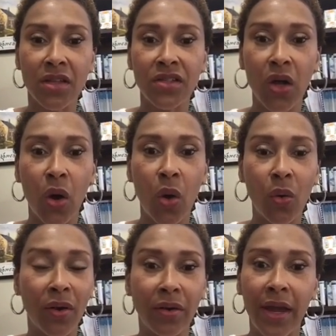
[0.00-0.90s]

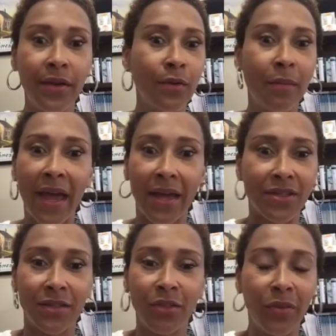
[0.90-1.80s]
So can you
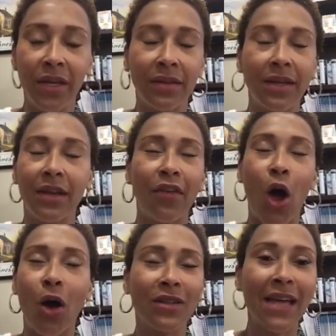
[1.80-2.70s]
imagine? We could think of
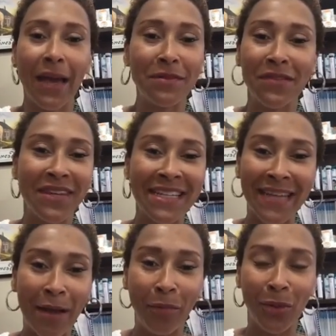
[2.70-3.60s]
all types of
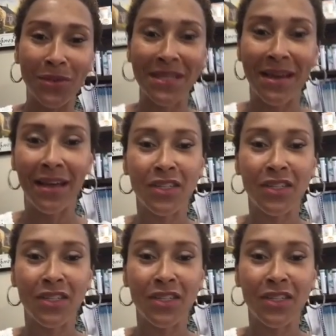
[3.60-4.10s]
examples.